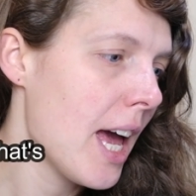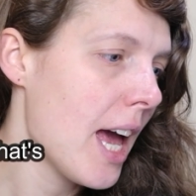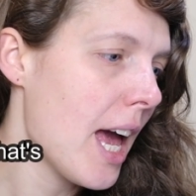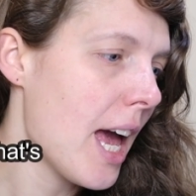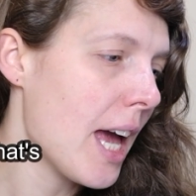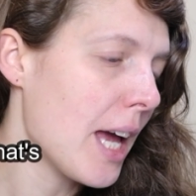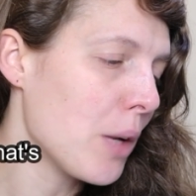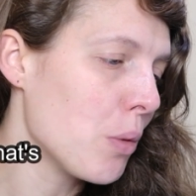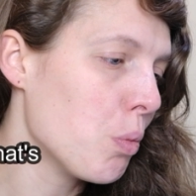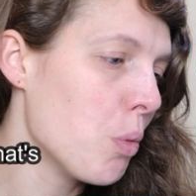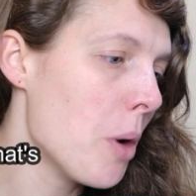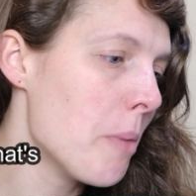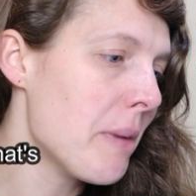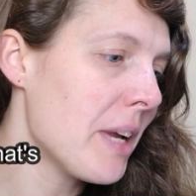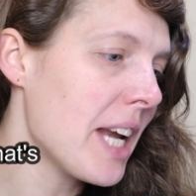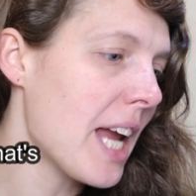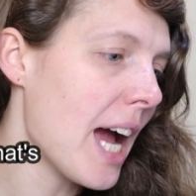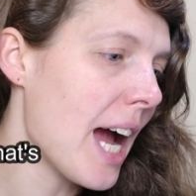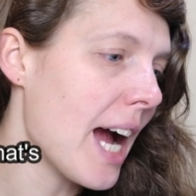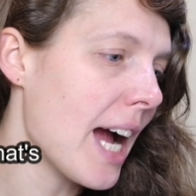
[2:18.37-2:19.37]
a
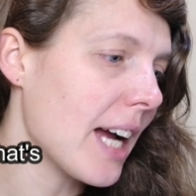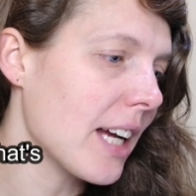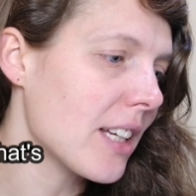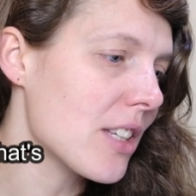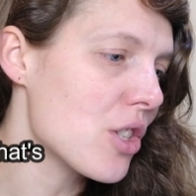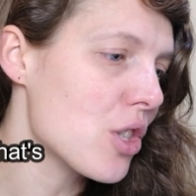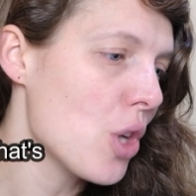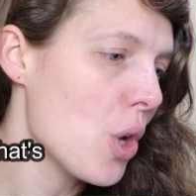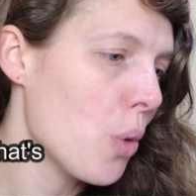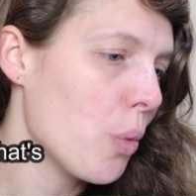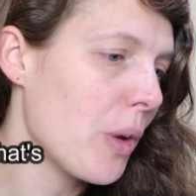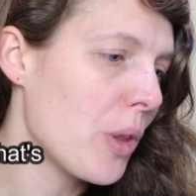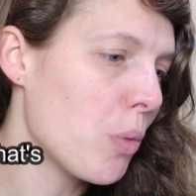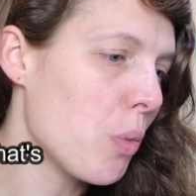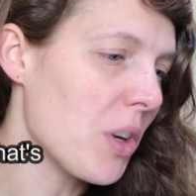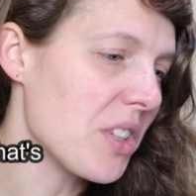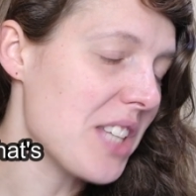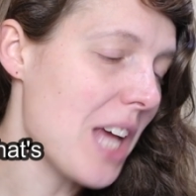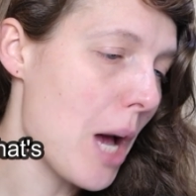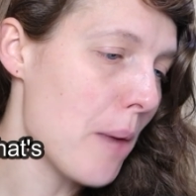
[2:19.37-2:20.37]
woman acts with
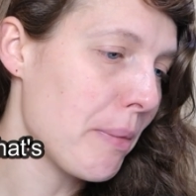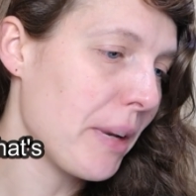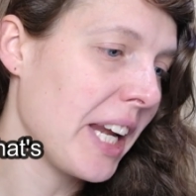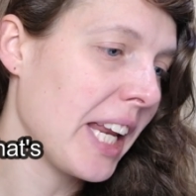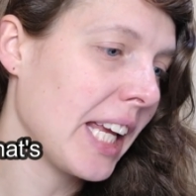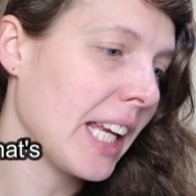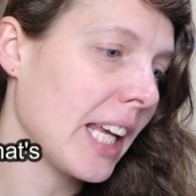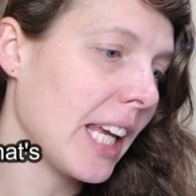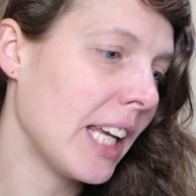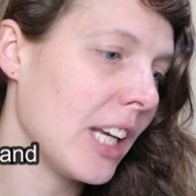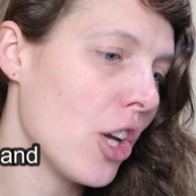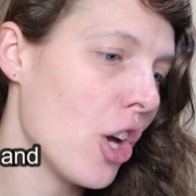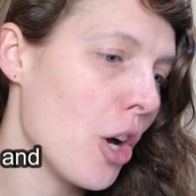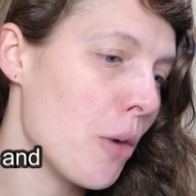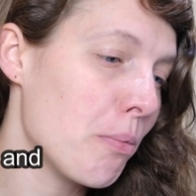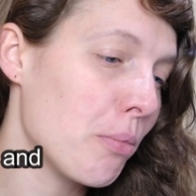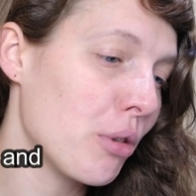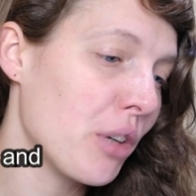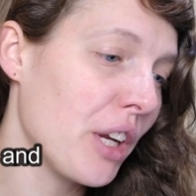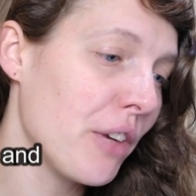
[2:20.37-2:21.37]
what's happening in
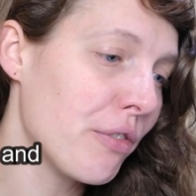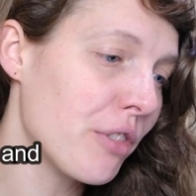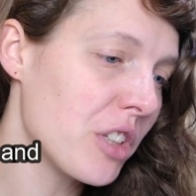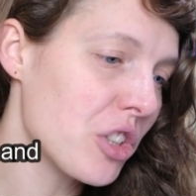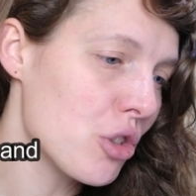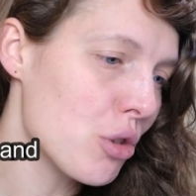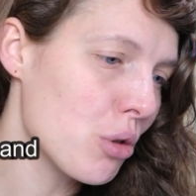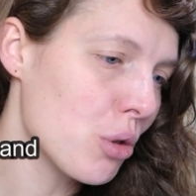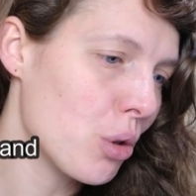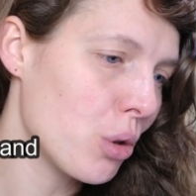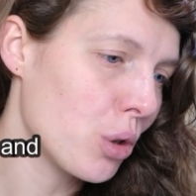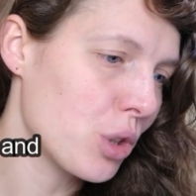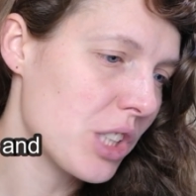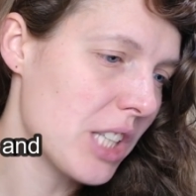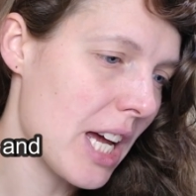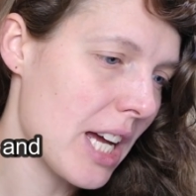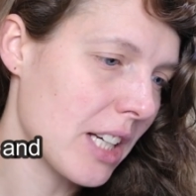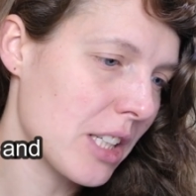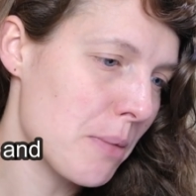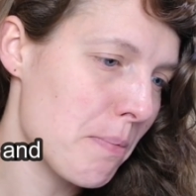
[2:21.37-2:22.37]
her prefrontal
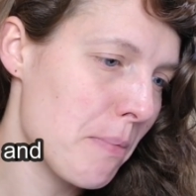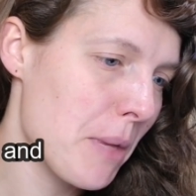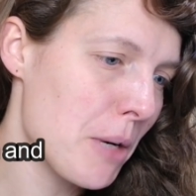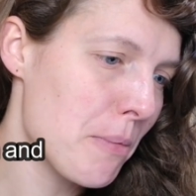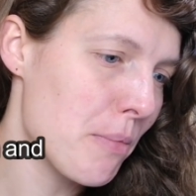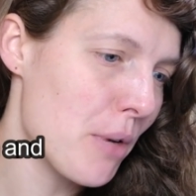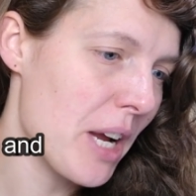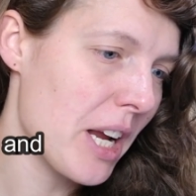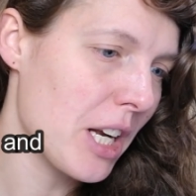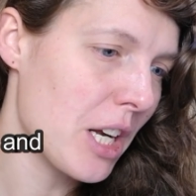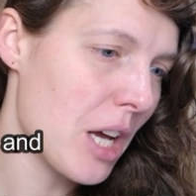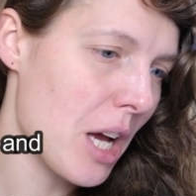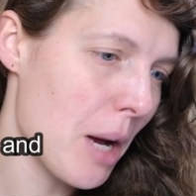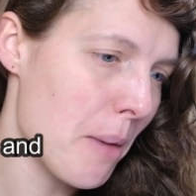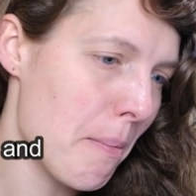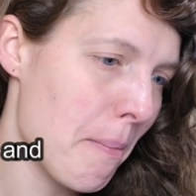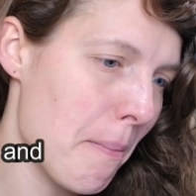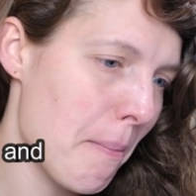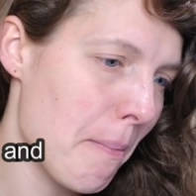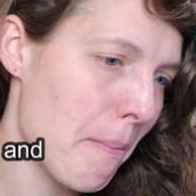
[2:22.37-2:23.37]
cortex, midbrain,
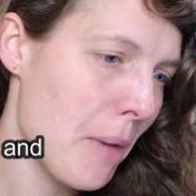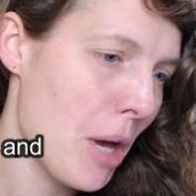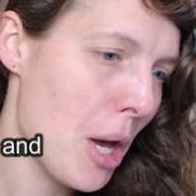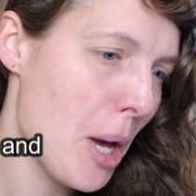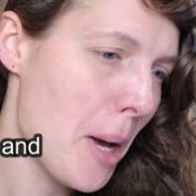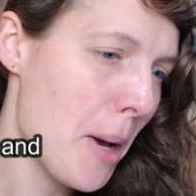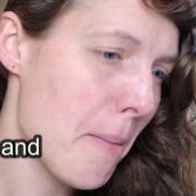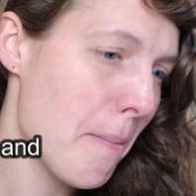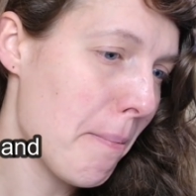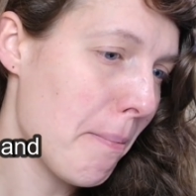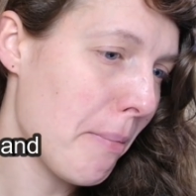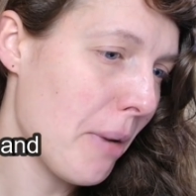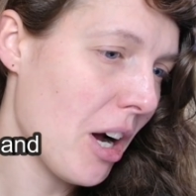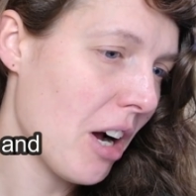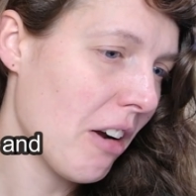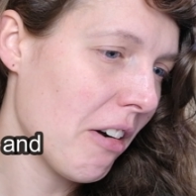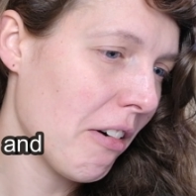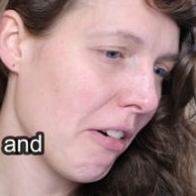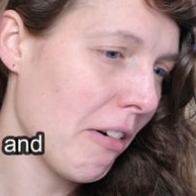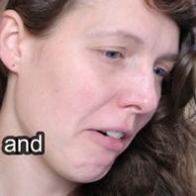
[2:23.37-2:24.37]
and
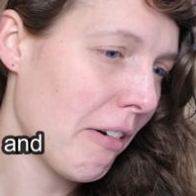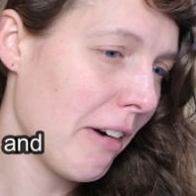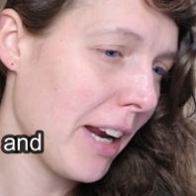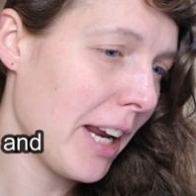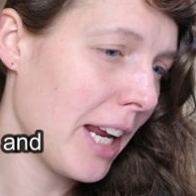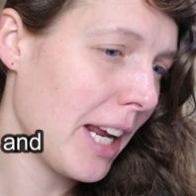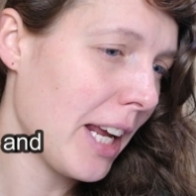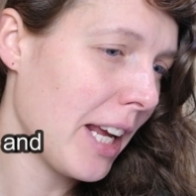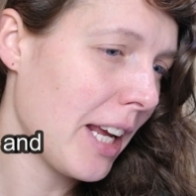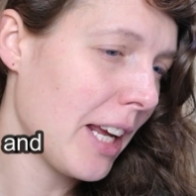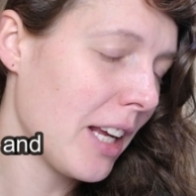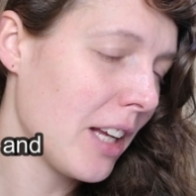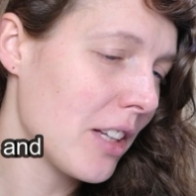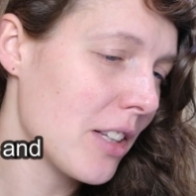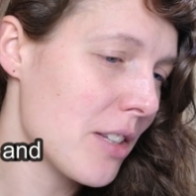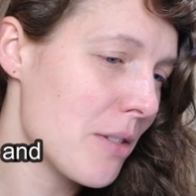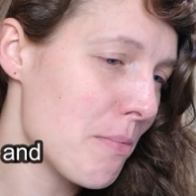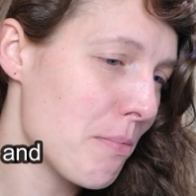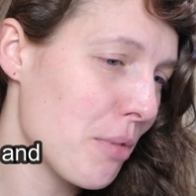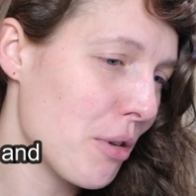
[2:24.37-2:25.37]
parietal
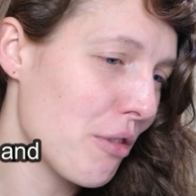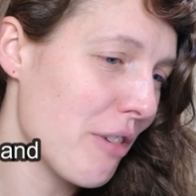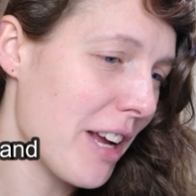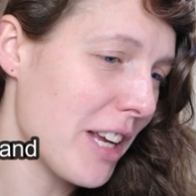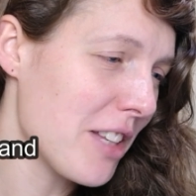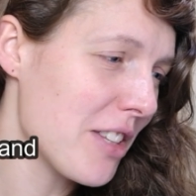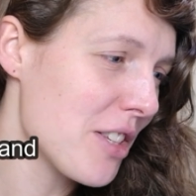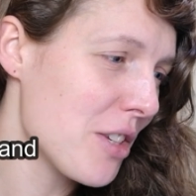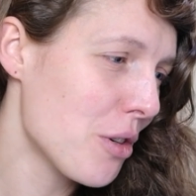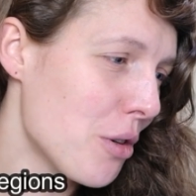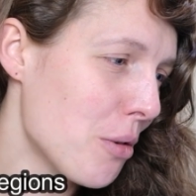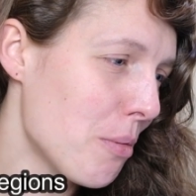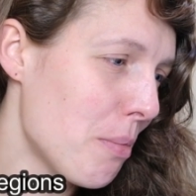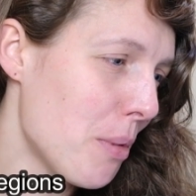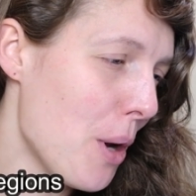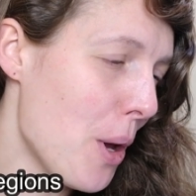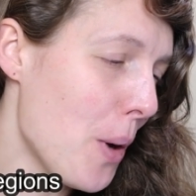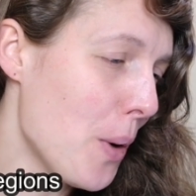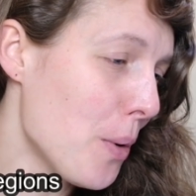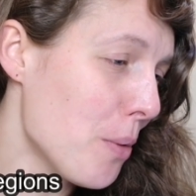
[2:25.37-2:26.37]

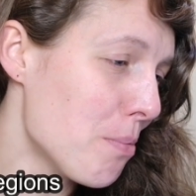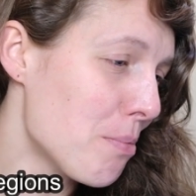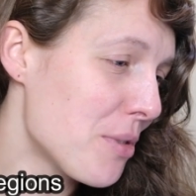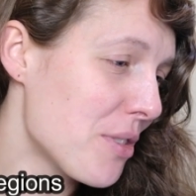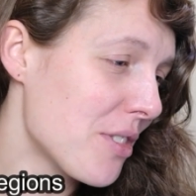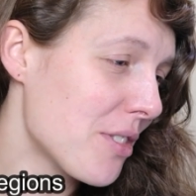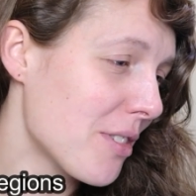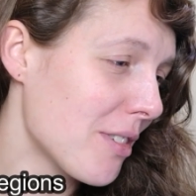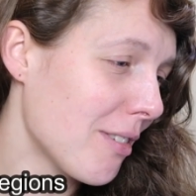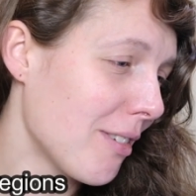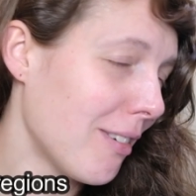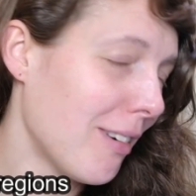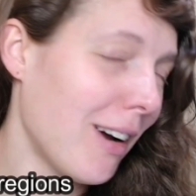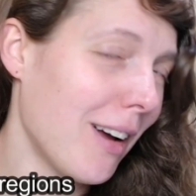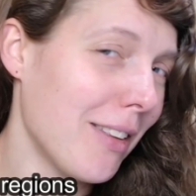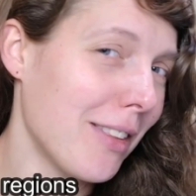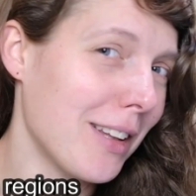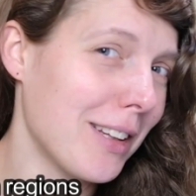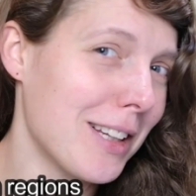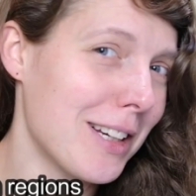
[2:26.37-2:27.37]
lobes.
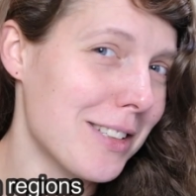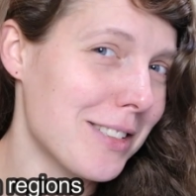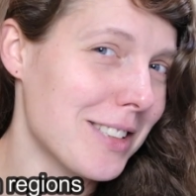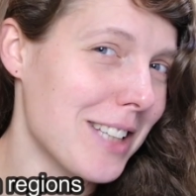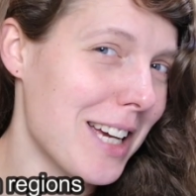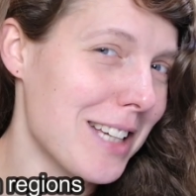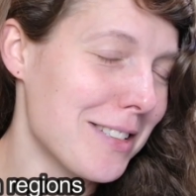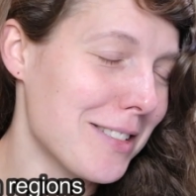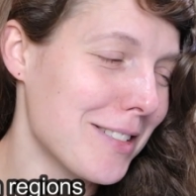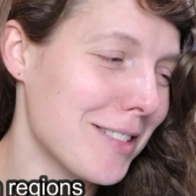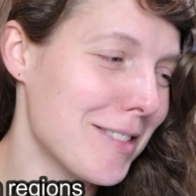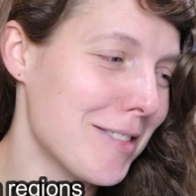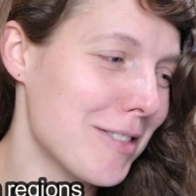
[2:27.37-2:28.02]
I think that says.